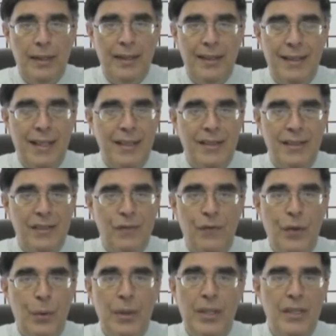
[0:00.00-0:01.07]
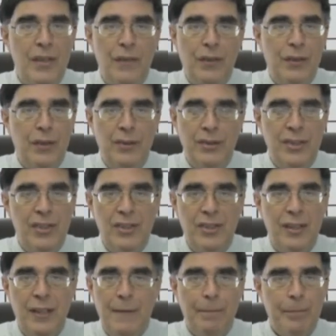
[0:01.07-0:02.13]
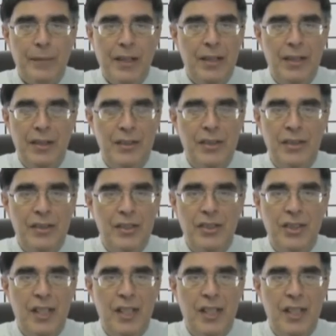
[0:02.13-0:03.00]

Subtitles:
it's very difficult to